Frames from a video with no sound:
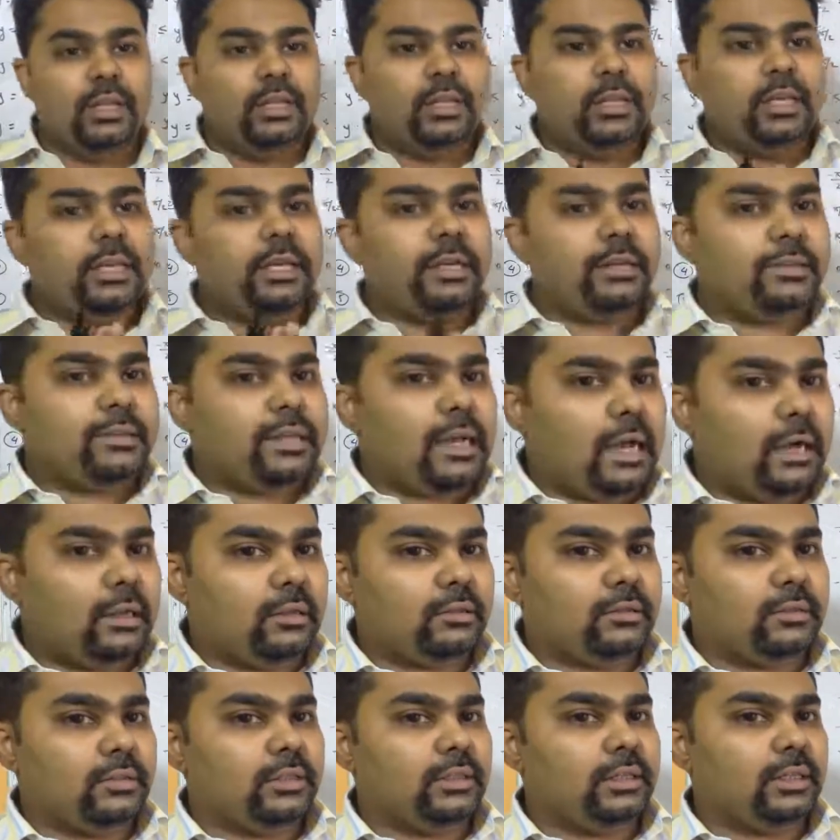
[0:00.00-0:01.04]
its
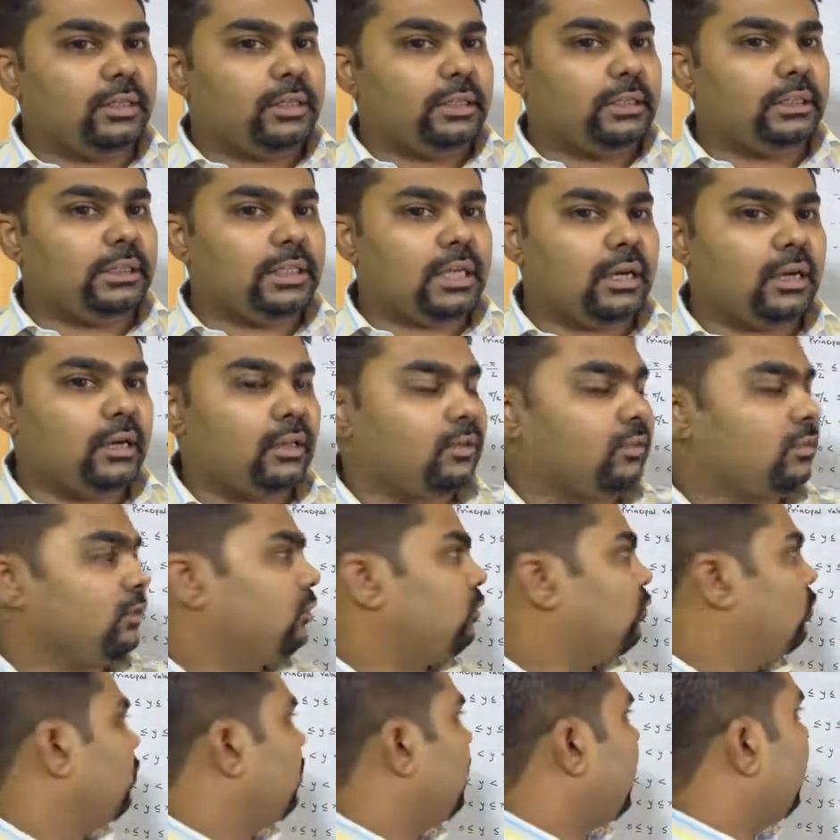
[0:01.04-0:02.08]
answer, the theta answer
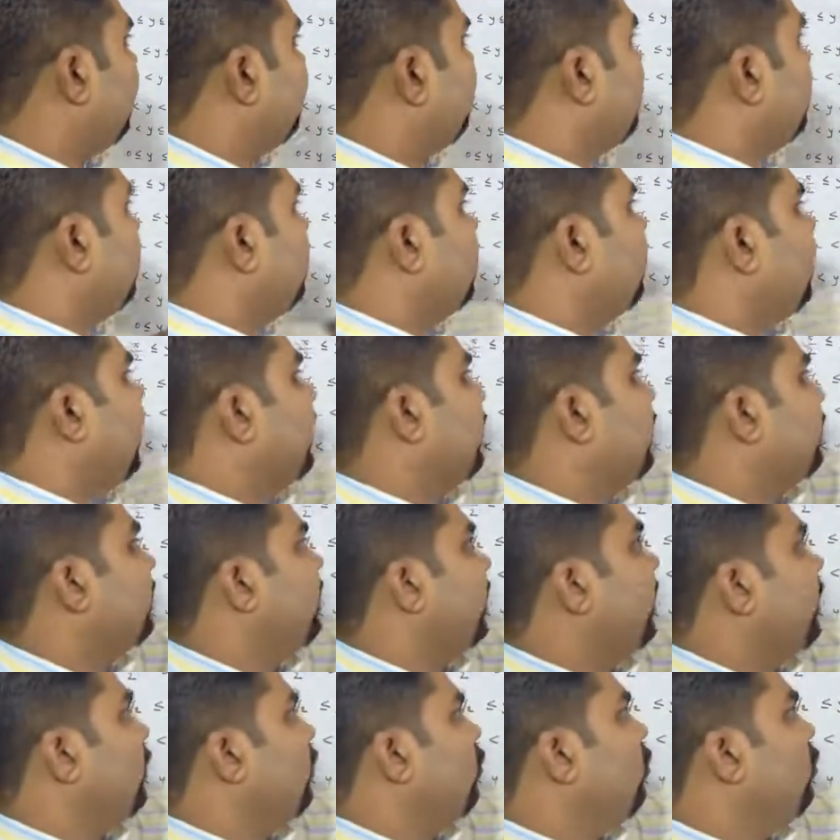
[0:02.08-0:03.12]
should lie between minus
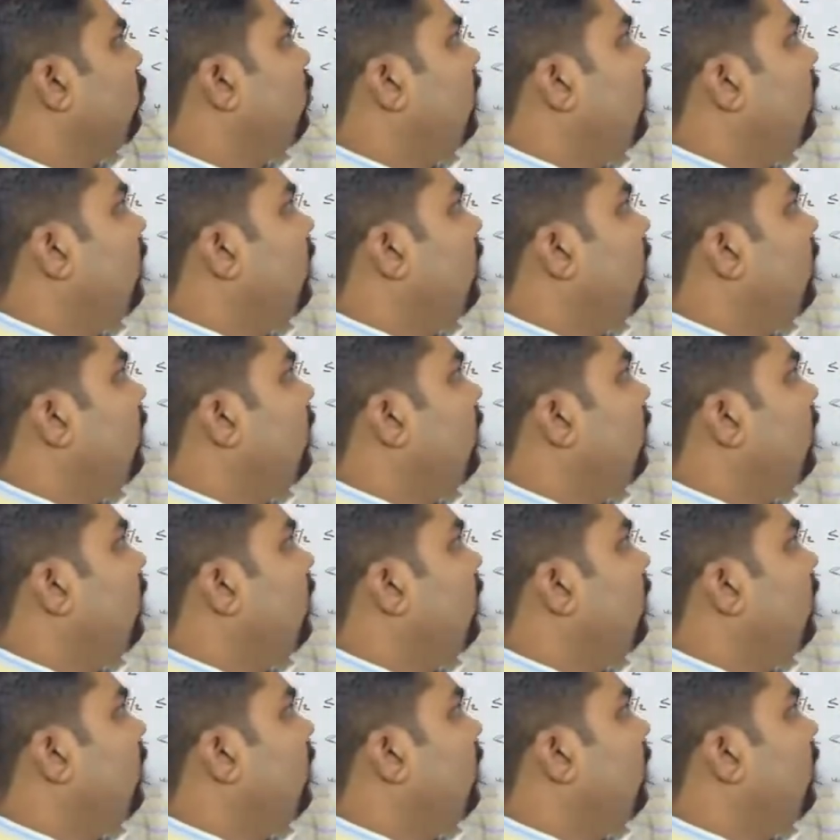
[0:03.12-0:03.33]
90 to